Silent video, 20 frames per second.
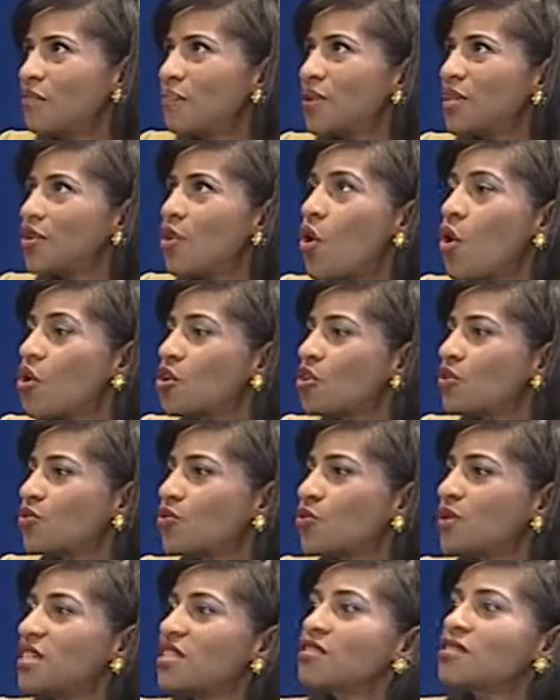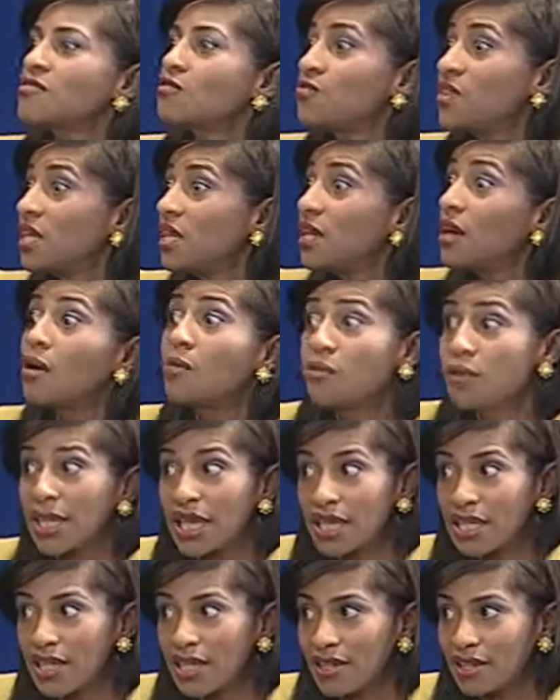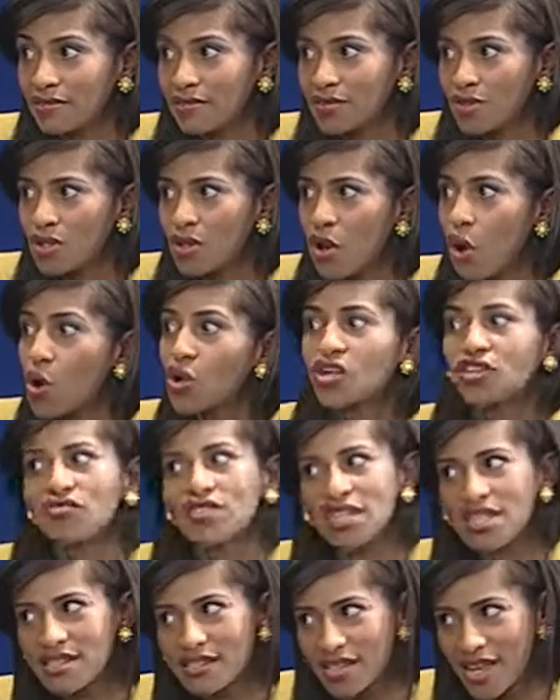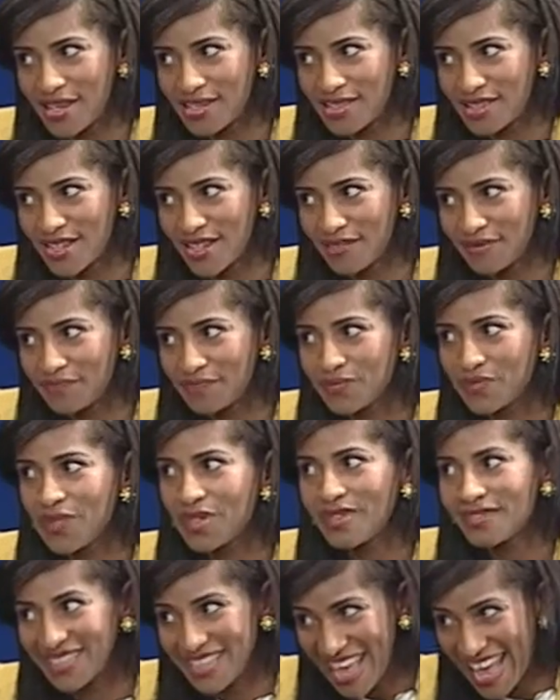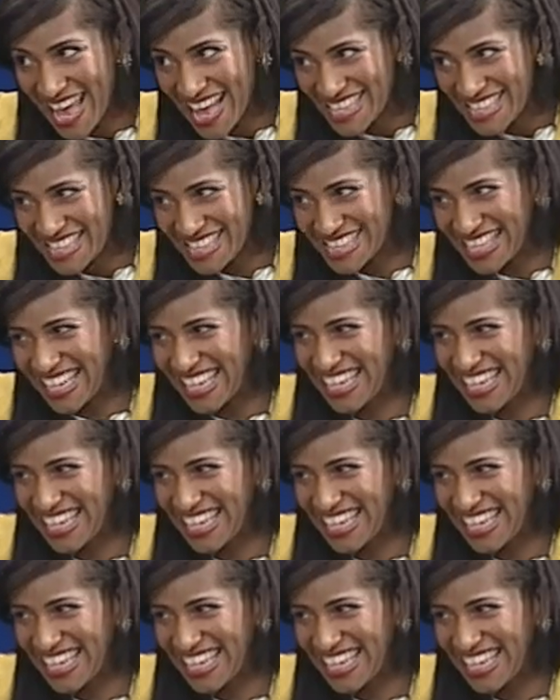but all you're doing is really complaining or criticizing. Yes.